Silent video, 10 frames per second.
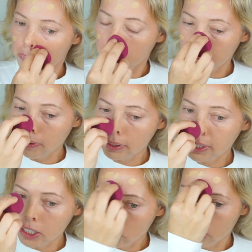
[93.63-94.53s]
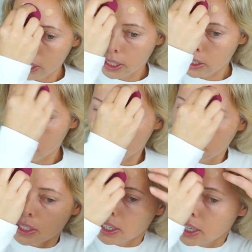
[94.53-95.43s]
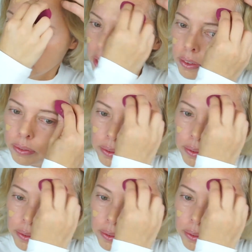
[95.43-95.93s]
put the foundation into my skin.